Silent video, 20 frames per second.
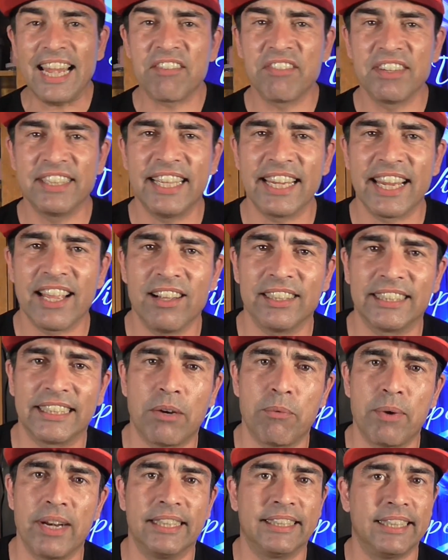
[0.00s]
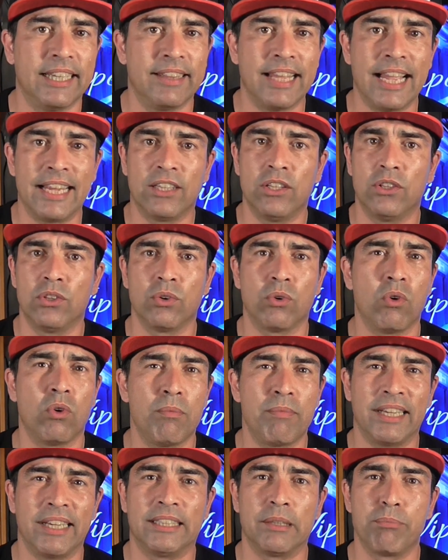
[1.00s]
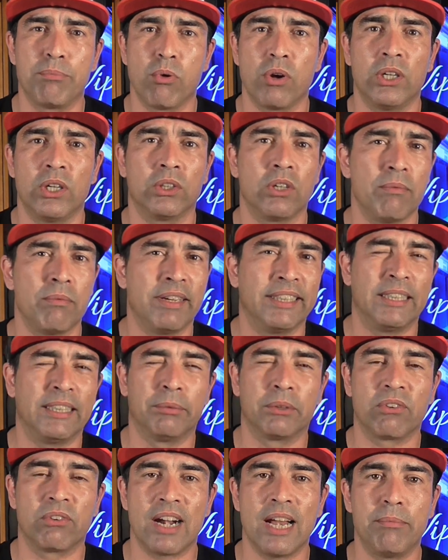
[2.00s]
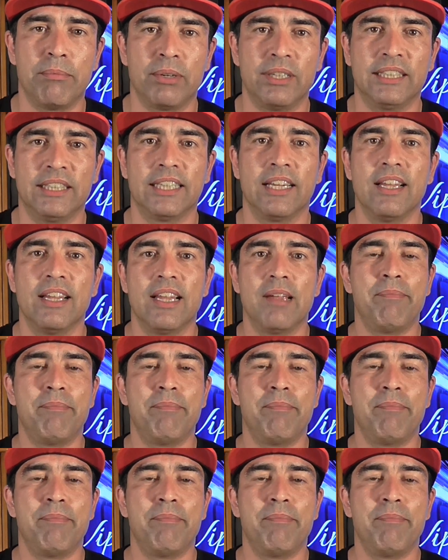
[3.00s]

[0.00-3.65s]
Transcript: Everything else, I want to say thank you to all my supporters, all my subscribers.